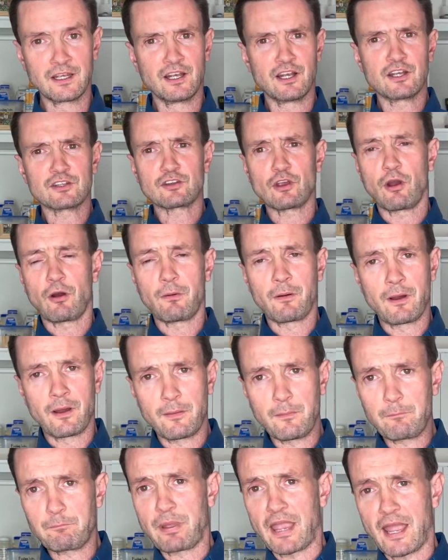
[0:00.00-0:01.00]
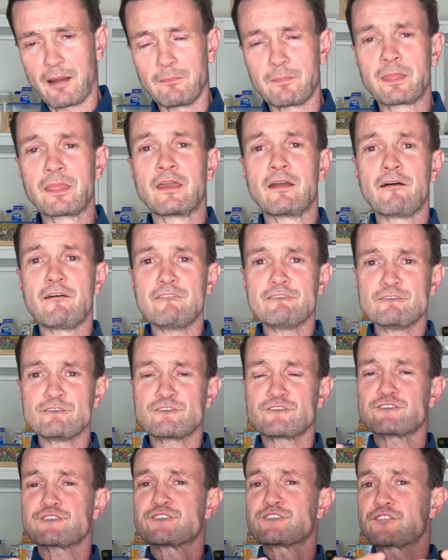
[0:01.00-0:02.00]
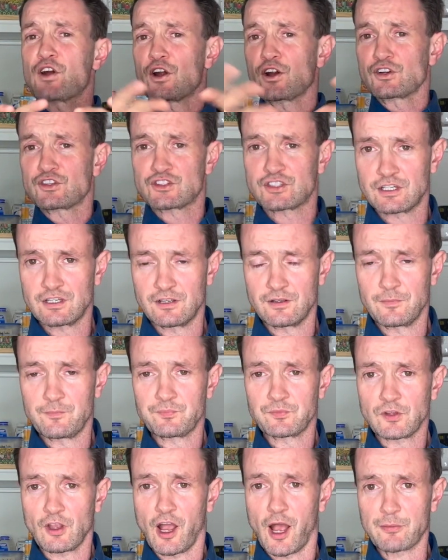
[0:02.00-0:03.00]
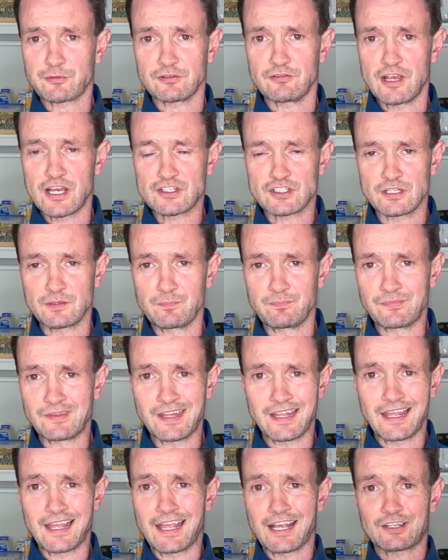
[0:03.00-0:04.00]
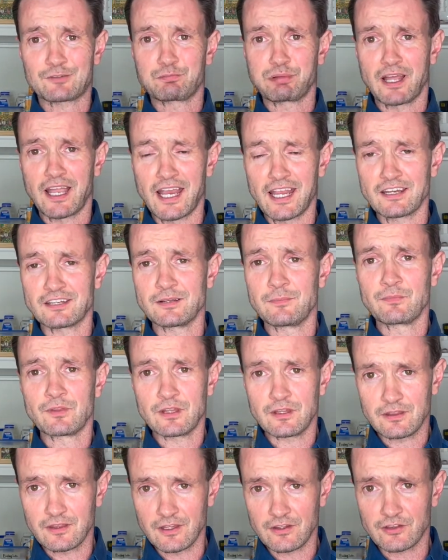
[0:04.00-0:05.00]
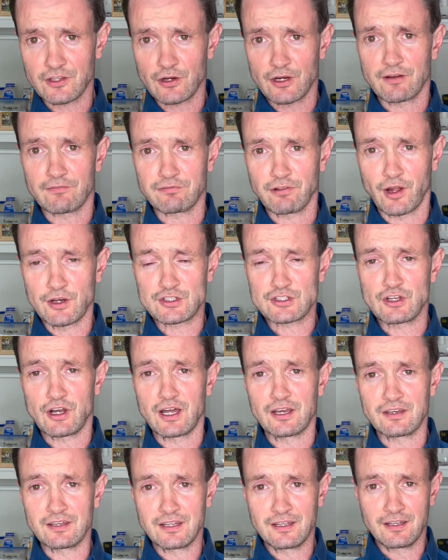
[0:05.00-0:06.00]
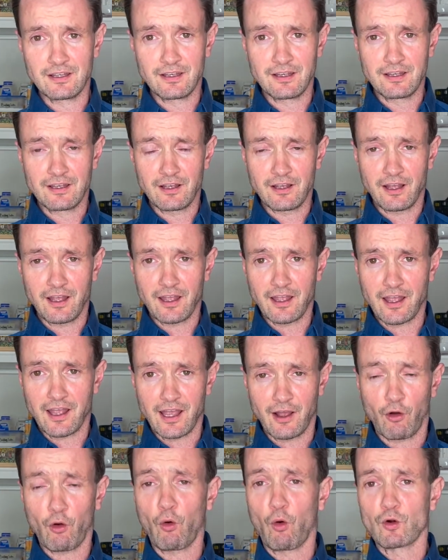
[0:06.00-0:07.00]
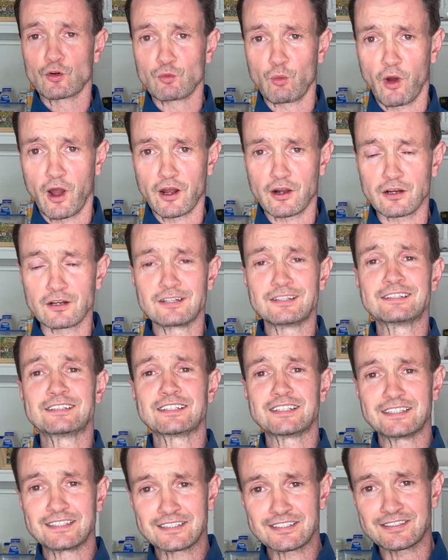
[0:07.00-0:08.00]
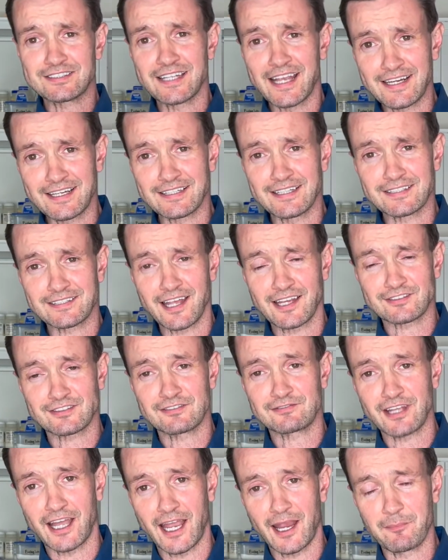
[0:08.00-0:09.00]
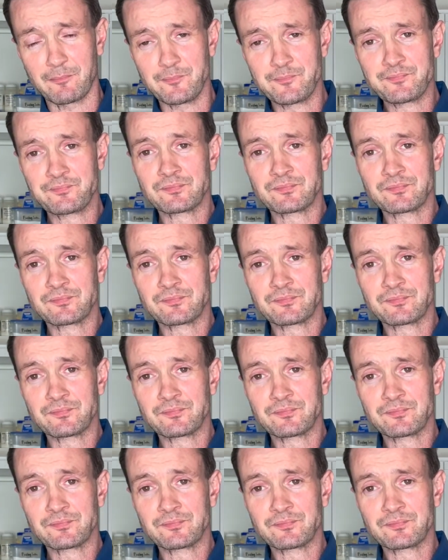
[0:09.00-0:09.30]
So, bam. First observation explained. The theory of phlogiston holds water, standing the test of time.